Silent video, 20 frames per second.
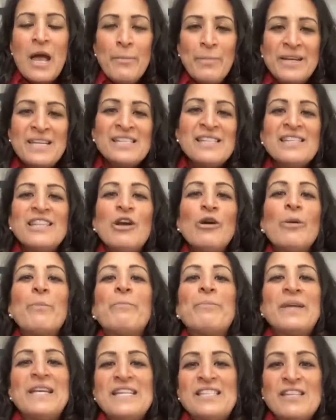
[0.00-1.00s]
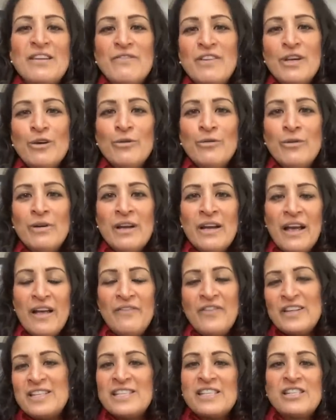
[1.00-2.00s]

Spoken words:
but isn't there a piece of you that